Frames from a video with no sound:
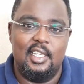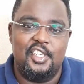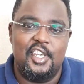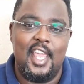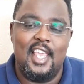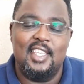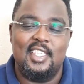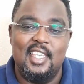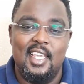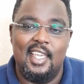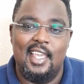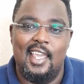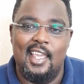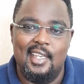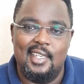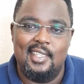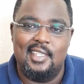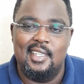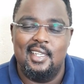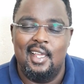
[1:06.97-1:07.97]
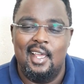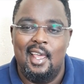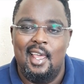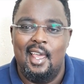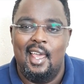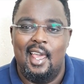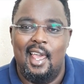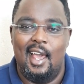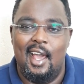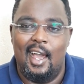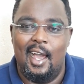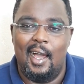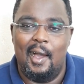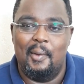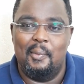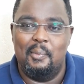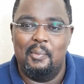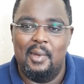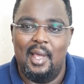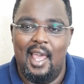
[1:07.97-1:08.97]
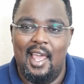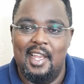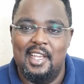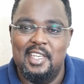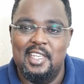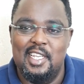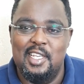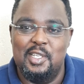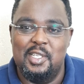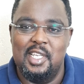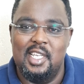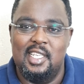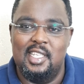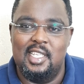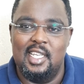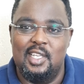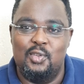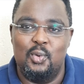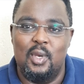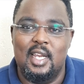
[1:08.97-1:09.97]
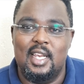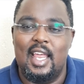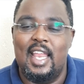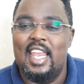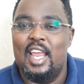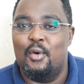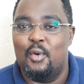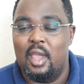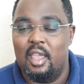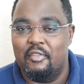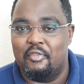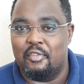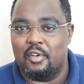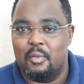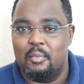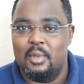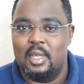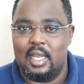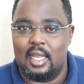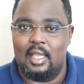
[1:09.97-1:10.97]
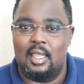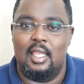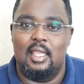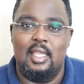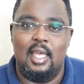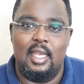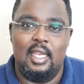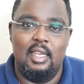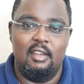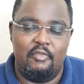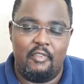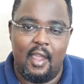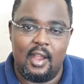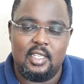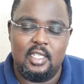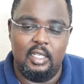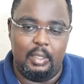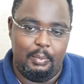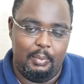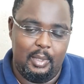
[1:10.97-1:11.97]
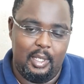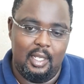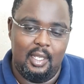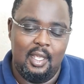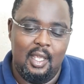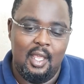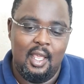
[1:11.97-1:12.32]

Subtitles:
chasing it, and it will run away from me rather than infecting me.